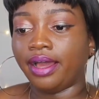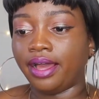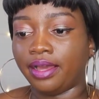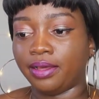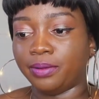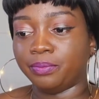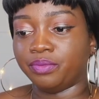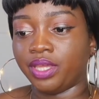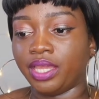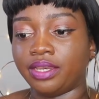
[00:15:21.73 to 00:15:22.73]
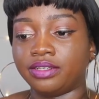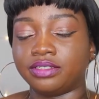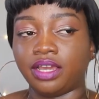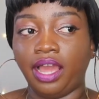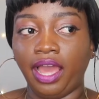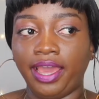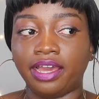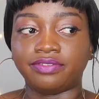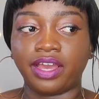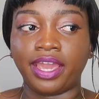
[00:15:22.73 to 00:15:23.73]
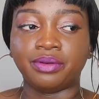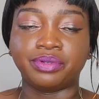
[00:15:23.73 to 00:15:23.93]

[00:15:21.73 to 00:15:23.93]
and I